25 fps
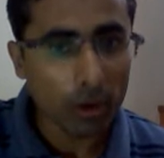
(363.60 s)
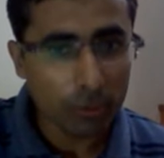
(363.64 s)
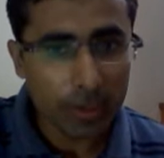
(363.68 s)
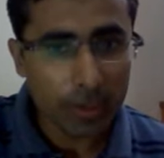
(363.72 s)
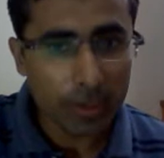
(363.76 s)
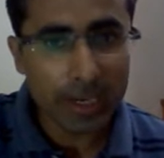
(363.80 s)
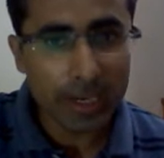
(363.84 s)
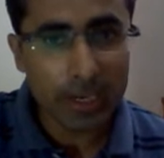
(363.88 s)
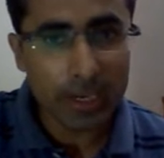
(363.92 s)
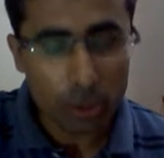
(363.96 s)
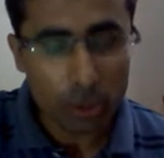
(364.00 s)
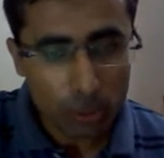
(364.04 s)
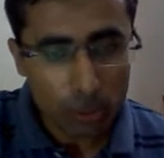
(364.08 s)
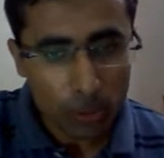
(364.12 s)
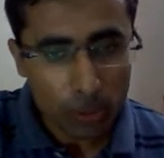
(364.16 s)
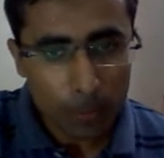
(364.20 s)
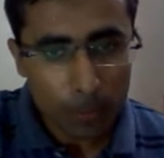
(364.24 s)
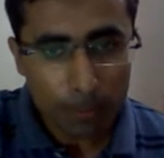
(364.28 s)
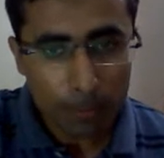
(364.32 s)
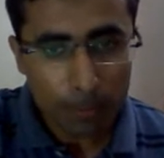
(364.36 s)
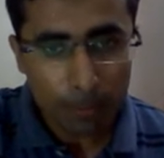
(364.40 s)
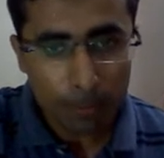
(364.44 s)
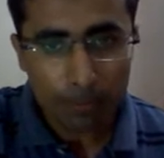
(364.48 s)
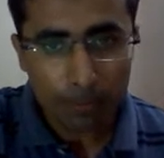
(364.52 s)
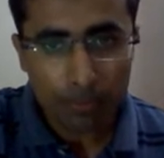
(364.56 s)
we can do?
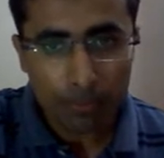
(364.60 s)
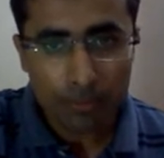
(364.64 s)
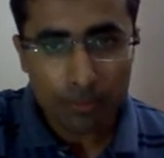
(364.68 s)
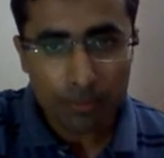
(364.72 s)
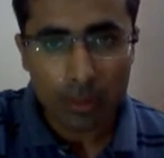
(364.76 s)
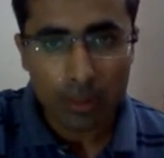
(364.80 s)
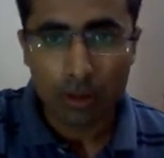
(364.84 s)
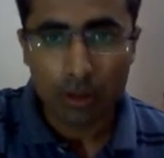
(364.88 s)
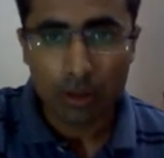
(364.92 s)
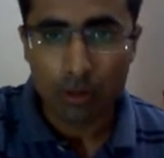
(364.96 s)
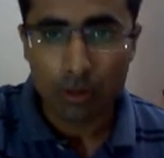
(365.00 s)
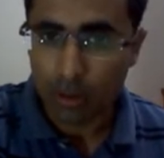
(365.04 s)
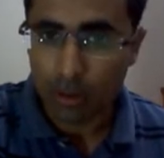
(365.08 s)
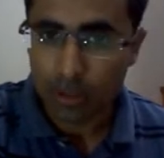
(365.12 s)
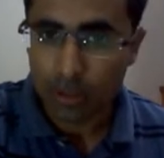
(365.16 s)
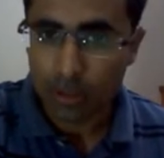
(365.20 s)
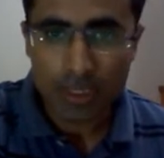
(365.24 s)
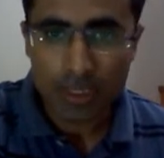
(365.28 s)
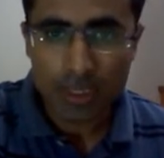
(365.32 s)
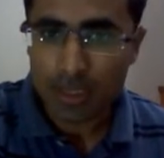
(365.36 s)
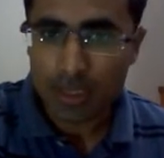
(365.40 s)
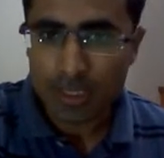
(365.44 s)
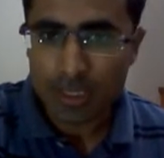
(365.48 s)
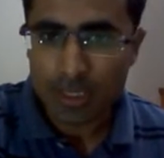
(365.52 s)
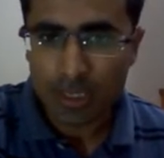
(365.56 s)
What is
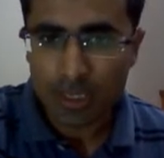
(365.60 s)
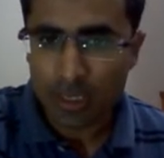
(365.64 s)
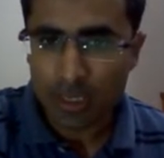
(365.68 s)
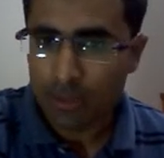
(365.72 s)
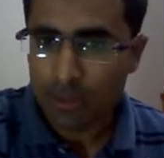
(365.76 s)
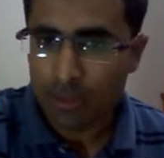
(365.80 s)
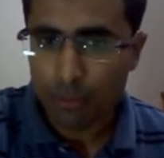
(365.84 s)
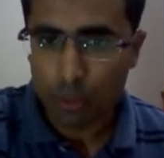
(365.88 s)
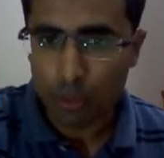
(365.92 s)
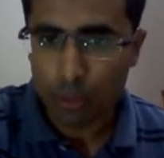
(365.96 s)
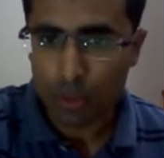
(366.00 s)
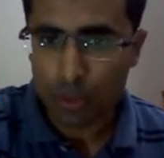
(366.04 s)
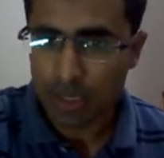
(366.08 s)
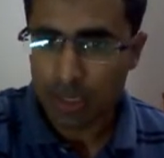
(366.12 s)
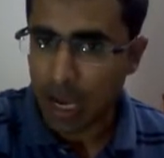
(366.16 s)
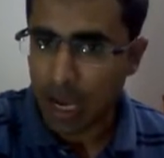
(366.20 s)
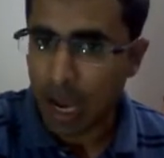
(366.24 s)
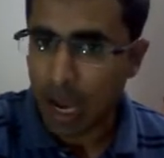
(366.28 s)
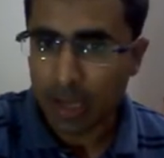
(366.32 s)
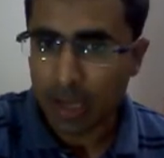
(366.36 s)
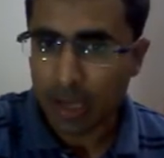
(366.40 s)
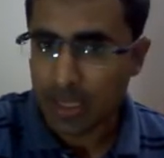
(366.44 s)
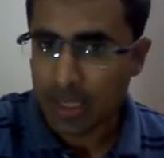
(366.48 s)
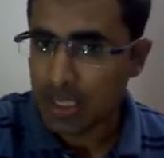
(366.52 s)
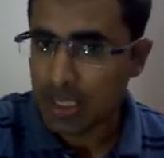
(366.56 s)
the resultant force?
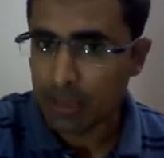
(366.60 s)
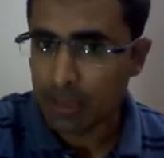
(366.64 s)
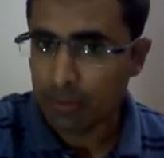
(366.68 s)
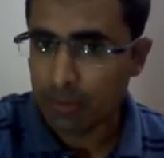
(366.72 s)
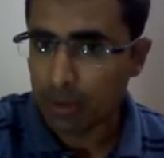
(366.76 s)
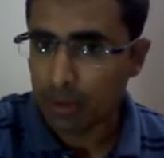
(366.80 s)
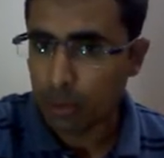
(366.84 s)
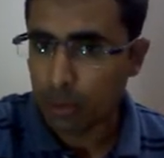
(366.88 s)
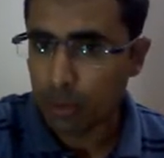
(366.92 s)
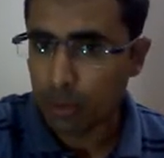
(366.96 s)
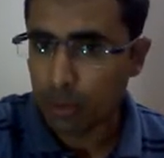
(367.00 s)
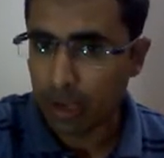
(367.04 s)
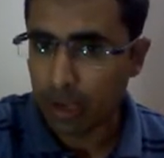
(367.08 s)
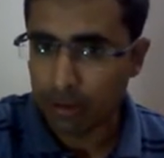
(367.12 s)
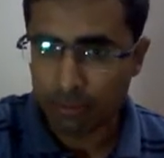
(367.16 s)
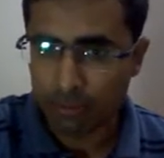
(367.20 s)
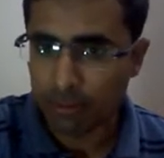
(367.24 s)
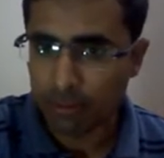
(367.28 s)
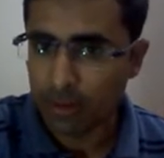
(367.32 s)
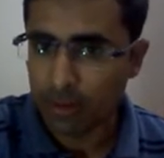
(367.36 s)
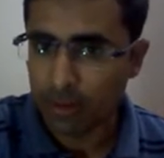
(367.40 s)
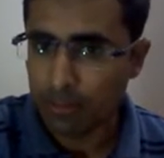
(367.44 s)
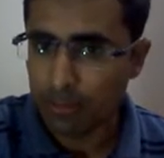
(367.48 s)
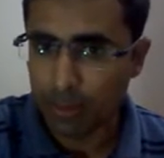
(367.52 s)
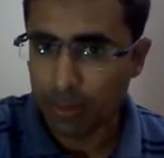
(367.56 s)
R is equal to
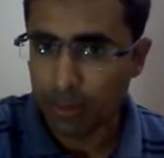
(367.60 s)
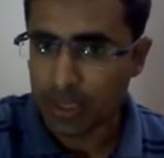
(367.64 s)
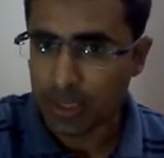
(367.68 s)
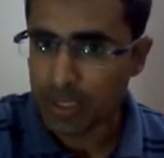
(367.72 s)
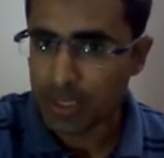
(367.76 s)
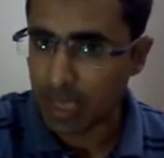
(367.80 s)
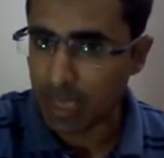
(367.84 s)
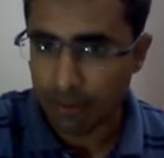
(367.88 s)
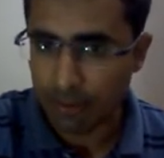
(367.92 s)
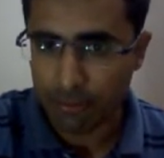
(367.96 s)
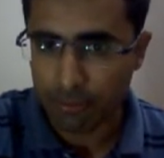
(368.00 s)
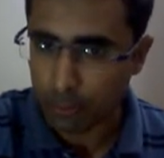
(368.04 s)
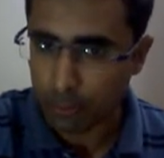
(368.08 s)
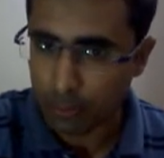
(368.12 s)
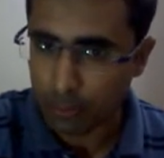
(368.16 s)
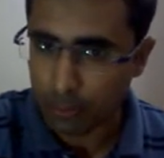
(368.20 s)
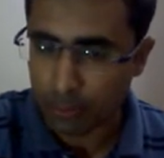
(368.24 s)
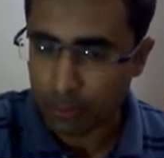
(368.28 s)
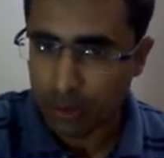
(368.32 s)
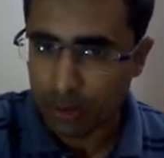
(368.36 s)
F1 plus F2.